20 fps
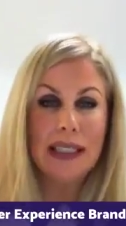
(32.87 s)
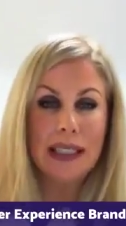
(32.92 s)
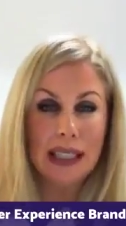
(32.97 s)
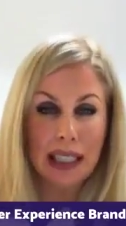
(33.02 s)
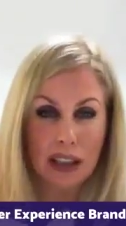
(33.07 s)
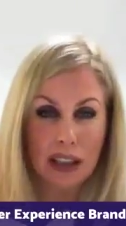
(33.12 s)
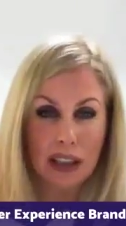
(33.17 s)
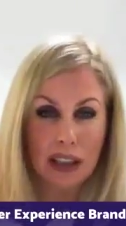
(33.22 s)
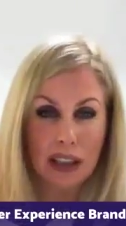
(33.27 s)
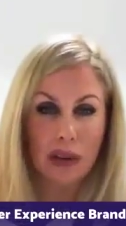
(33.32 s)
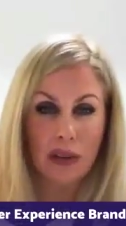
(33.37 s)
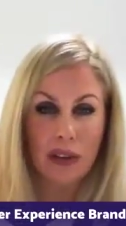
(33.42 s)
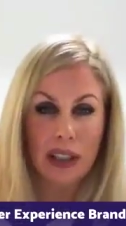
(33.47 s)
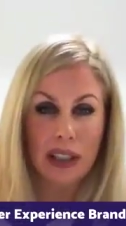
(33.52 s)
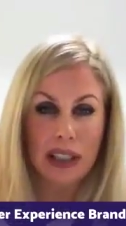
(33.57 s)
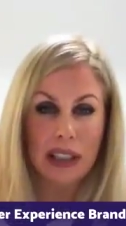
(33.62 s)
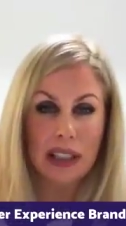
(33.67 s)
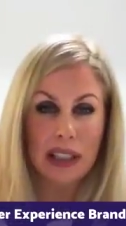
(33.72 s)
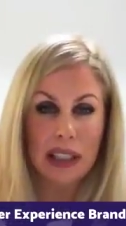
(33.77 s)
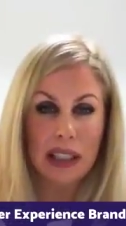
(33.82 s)

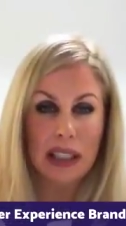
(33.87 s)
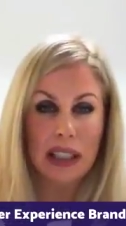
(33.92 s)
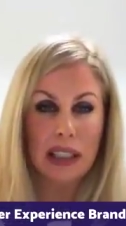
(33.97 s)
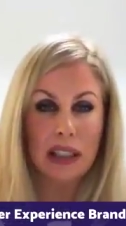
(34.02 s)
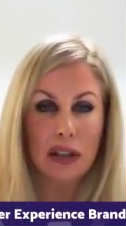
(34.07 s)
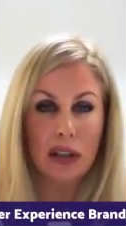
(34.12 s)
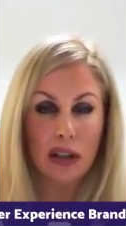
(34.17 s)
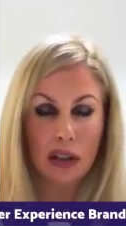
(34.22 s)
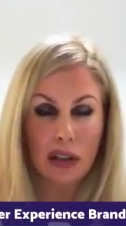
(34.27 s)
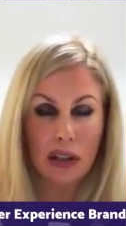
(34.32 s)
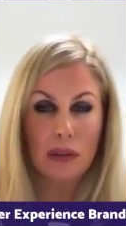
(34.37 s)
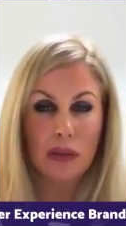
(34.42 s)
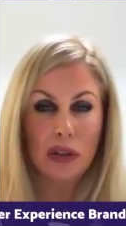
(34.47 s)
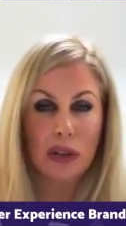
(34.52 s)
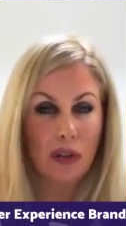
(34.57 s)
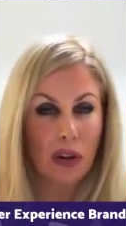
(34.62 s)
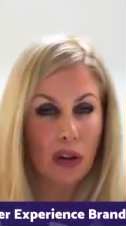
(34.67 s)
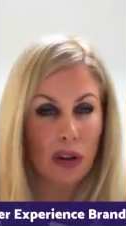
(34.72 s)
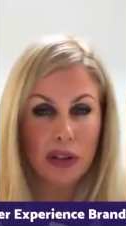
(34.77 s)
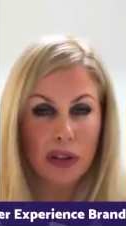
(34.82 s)
saturated in terms of
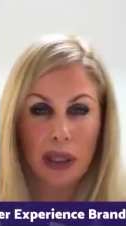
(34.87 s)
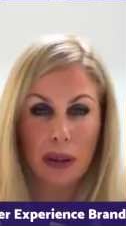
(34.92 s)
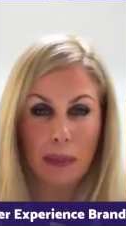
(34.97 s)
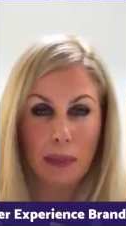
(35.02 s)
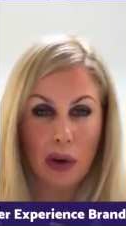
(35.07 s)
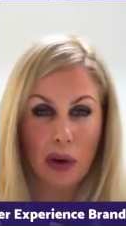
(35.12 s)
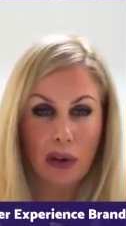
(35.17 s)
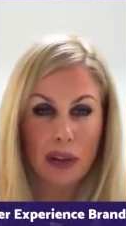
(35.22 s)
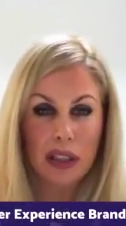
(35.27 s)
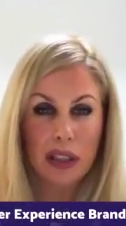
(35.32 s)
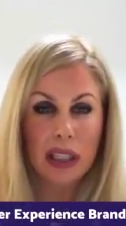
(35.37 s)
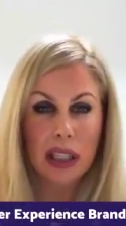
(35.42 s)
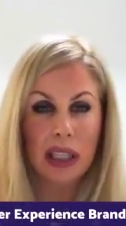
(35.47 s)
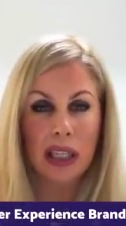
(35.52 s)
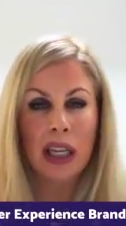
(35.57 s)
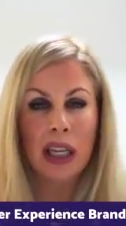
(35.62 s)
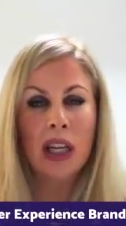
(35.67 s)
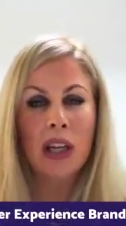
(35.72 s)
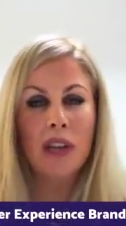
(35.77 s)
content marketing.